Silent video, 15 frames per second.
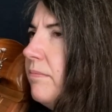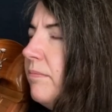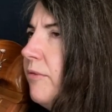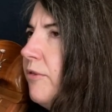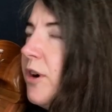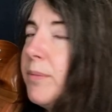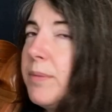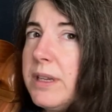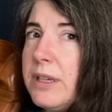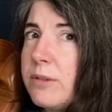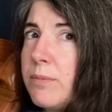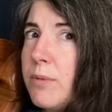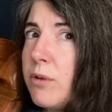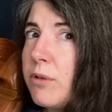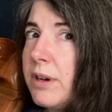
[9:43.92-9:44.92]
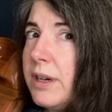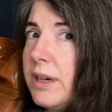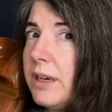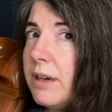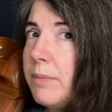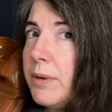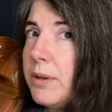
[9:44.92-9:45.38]
for me is more
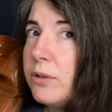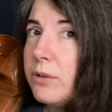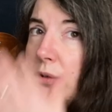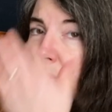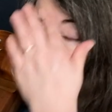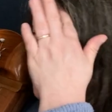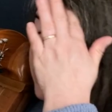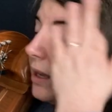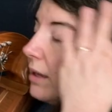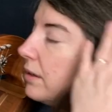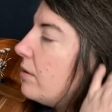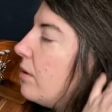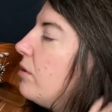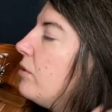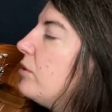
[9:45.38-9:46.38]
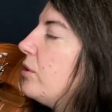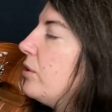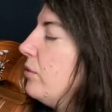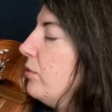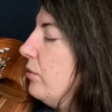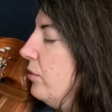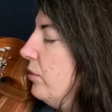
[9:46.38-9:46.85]
clear but you can
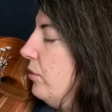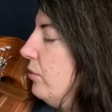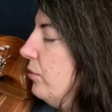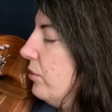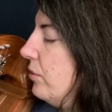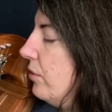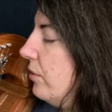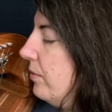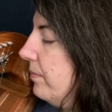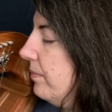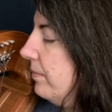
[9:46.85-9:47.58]
also use uh,